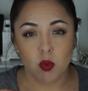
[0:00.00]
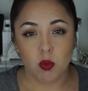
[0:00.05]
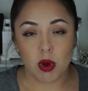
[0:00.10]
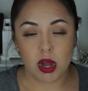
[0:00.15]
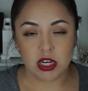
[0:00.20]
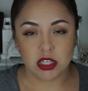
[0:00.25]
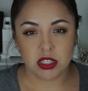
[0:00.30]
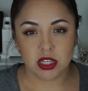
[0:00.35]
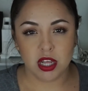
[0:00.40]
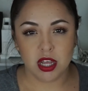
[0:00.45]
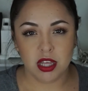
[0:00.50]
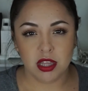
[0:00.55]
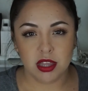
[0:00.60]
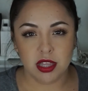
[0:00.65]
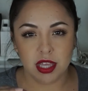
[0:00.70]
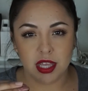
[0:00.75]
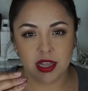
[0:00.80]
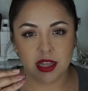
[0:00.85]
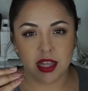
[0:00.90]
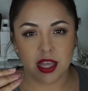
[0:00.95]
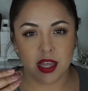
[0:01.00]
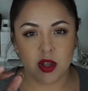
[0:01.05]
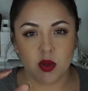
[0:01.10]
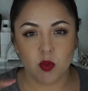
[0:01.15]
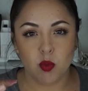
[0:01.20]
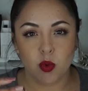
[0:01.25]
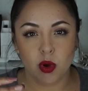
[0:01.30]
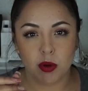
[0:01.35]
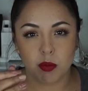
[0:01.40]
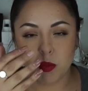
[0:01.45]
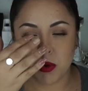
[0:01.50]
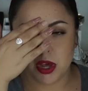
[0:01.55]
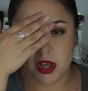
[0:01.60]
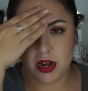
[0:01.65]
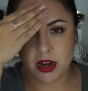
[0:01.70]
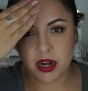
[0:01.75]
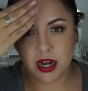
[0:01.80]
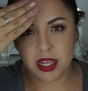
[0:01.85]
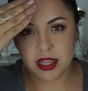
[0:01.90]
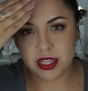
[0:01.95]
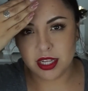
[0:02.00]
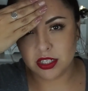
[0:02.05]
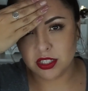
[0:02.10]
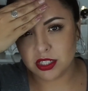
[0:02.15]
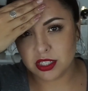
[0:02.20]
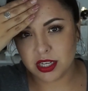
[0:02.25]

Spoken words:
washcloth in like warm water and then